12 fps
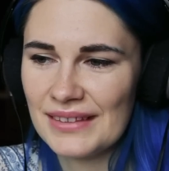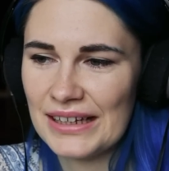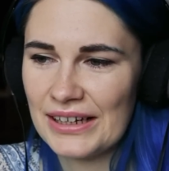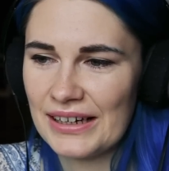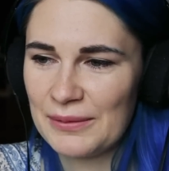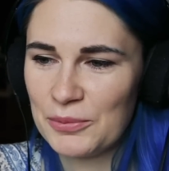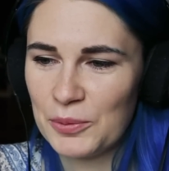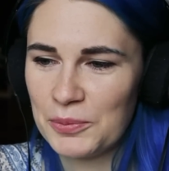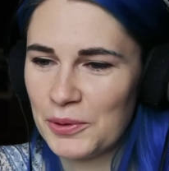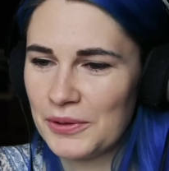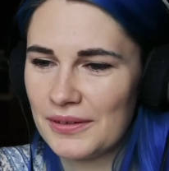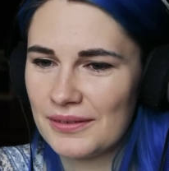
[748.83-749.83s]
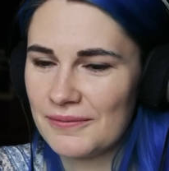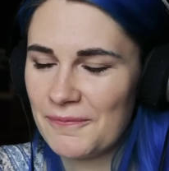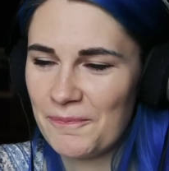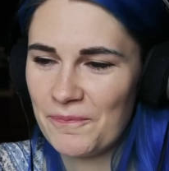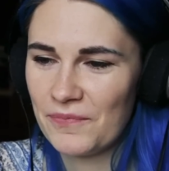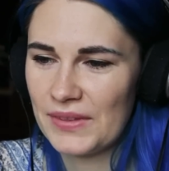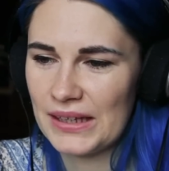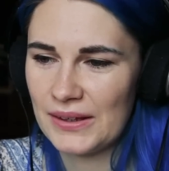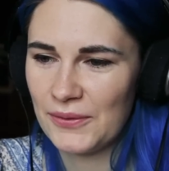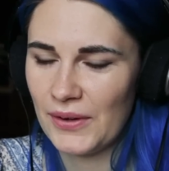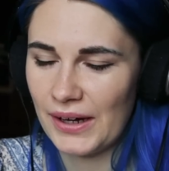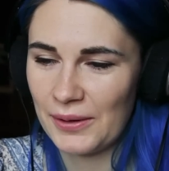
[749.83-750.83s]
Okay, Moonbyul
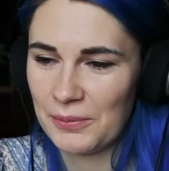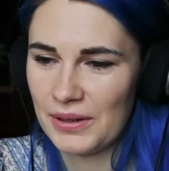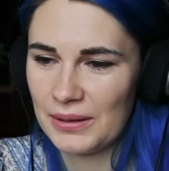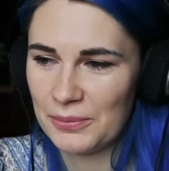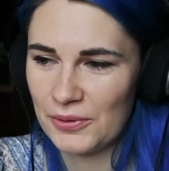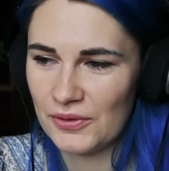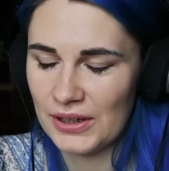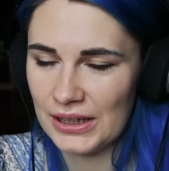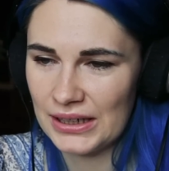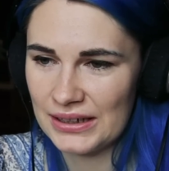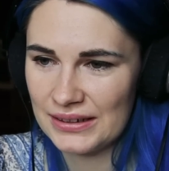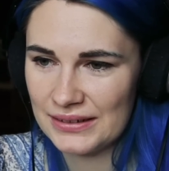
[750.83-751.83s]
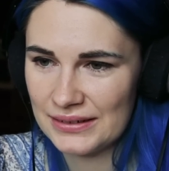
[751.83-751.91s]
is fucking me up already.